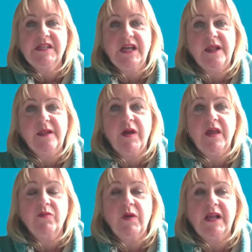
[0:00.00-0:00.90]
meetings
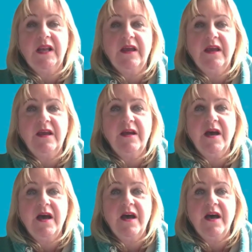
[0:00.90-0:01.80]
with weekly
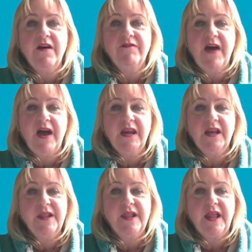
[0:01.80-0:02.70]

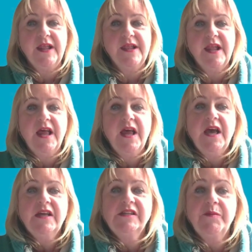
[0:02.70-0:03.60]
finances
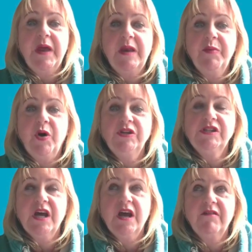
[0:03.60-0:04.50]
to
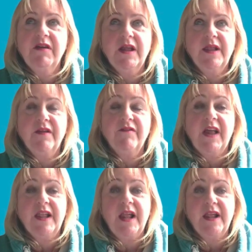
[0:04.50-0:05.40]
pinpoint areas of
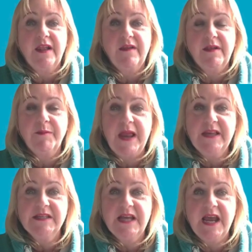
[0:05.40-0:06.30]
excessive
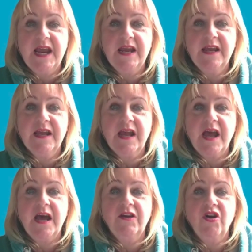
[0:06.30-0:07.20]
spending
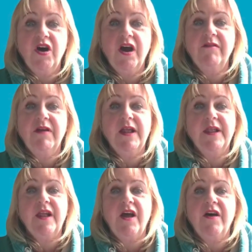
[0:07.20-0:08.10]
and
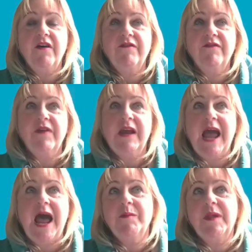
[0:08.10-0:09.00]
areas of
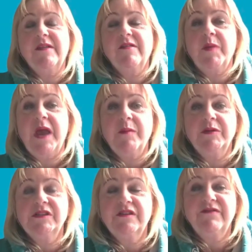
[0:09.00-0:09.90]
gaps to be
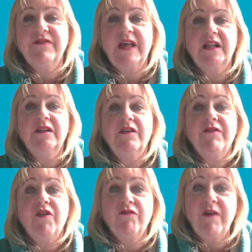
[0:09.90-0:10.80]
able to fill
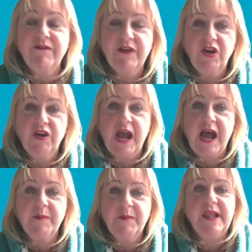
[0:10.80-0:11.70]
for revenue
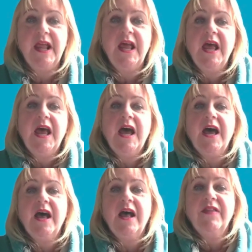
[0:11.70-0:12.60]
gaps.
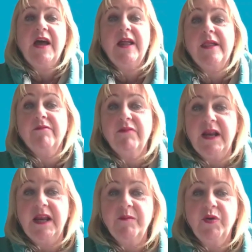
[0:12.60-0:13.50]
That is
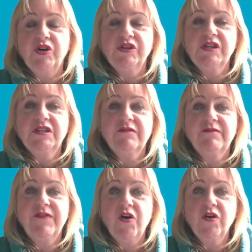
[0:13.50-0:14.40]
really important.
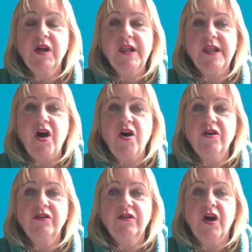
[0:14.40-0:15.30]
And focus
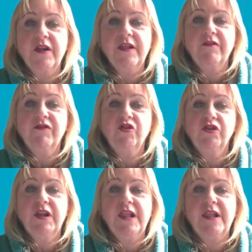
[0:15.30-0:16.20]
on cost of
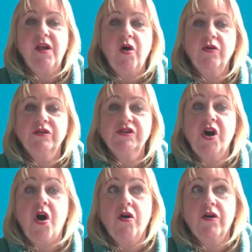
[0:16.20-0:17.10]
goods sold,
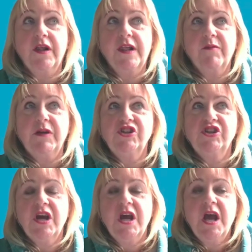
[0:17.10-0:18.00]
COGS,
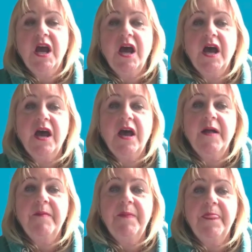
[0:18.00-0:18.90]
which
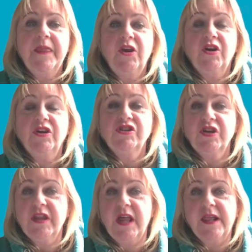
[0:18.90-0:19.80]
you can
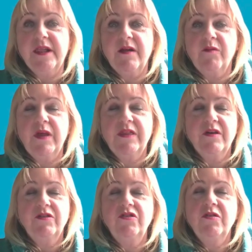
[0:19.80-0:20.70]
do this with
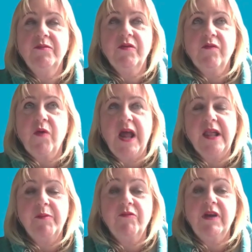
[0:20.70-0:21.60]
a number of
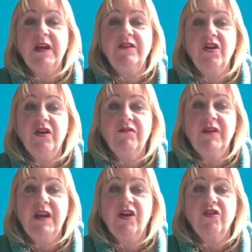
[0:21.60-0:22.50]
ways:
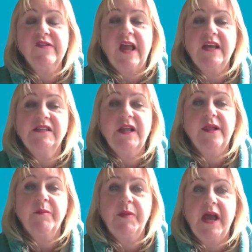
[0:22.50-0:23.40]
renegotiating
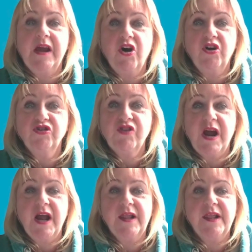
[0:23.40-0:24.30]
supplier
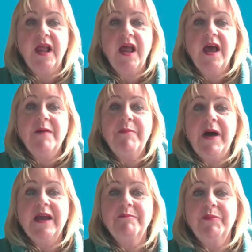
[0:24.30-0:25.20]
contracts,
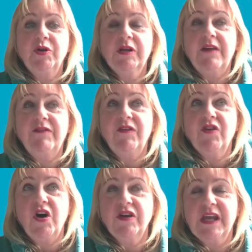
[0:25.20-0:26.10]
buying bulk if
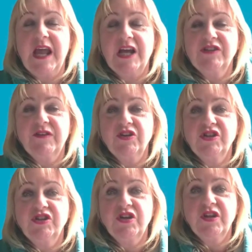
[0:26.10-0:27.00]
you've got the cash flow
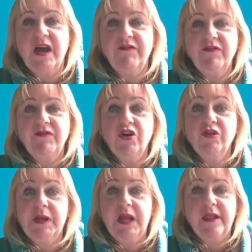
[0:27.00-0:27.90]
to do that. If you've
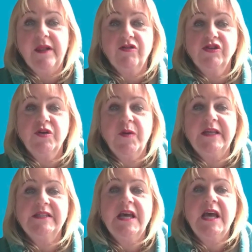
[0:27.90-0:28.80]
not, please don't do
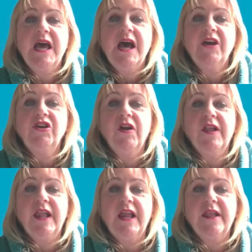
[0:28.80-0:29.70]
it. And
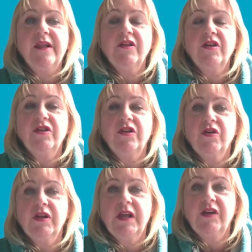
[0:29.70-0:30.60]
use seasonal and
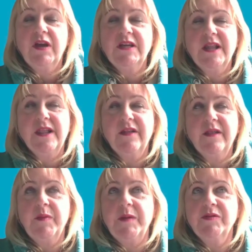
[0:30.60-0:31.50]
local ingredients.
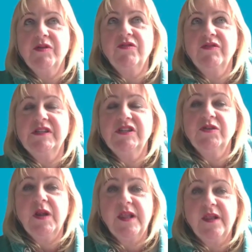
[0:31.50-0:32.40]
Lots of people are already
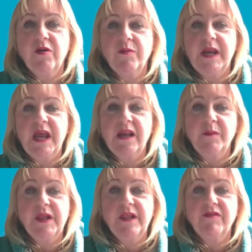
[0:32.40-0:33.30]
doing so many
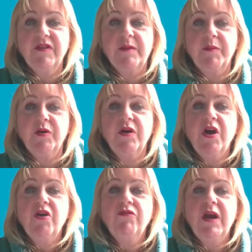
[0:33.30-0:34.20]
elements of this, but
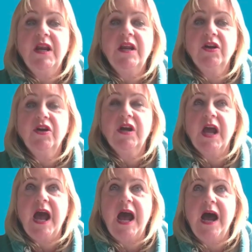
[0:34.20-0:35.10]
really
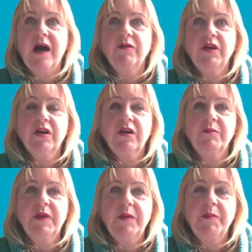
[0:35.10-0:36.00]
look at how you
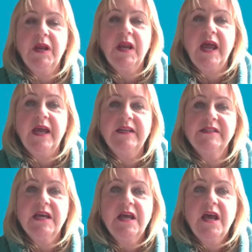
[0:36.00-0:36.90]
can
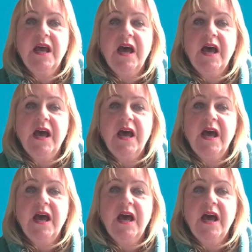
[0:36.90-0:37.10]
manipulate